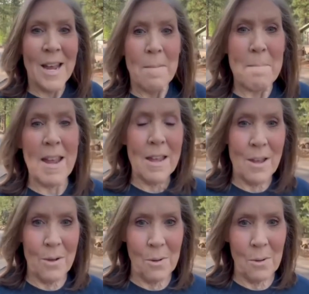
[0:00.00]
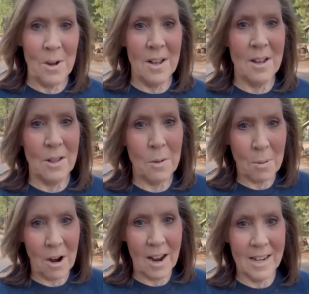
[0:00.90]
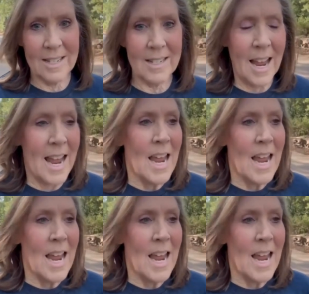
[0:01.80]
make you the prize.